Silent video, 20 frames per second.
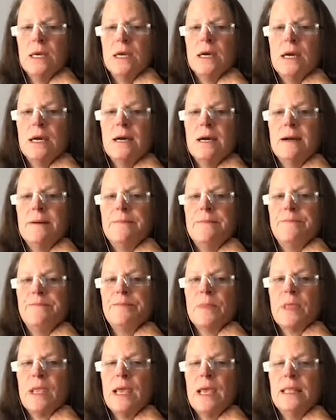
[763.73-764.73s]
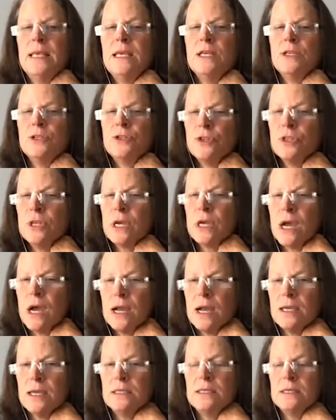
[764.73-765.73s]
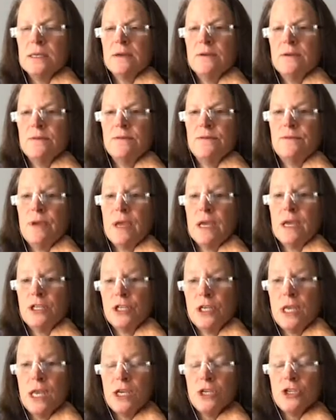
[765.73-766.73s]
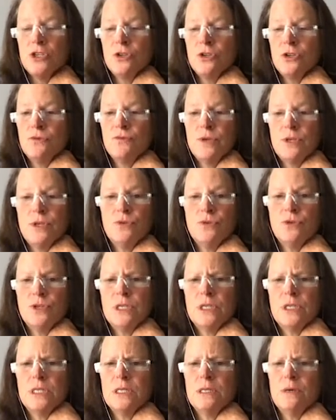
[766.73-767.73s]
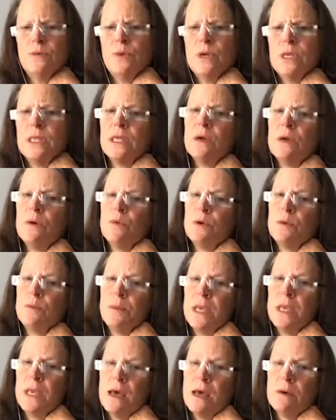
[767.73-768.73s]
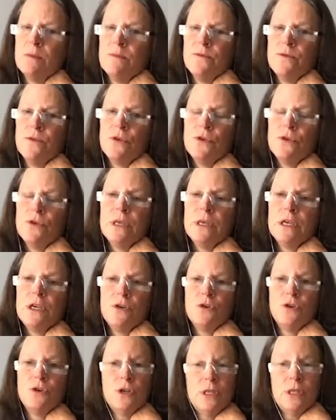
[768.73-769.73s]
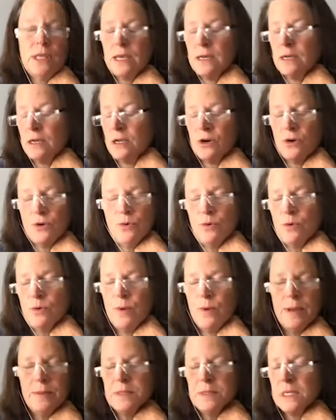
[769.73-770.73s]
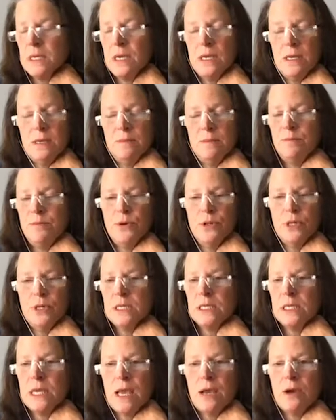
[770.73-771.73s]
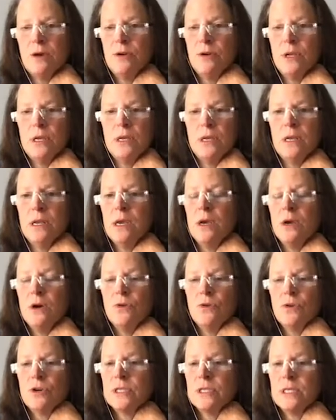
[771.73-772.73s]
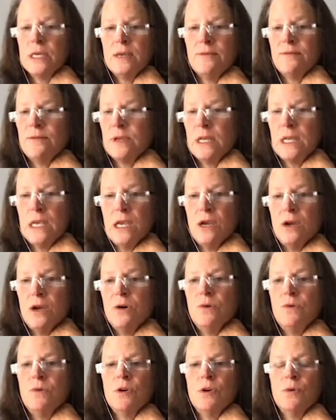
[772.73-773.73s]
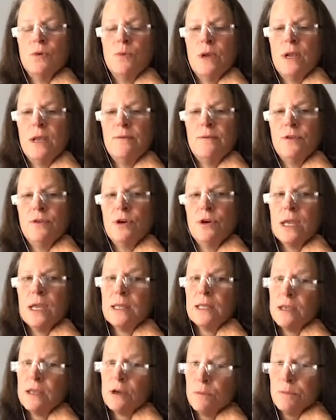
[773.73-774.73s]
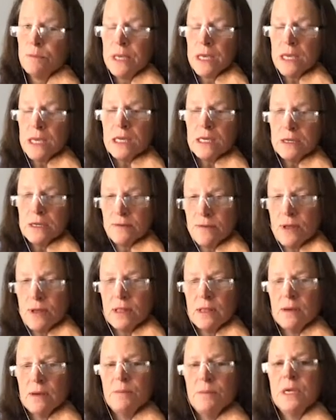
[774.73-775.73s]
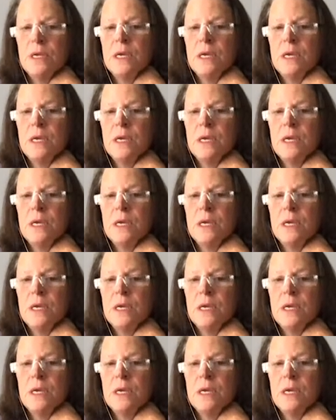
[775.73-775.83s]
And these are the kinds of educational resources that we think would be helpful, that you could then go to a website and pull it down or see a video or whatever, and they're being developed,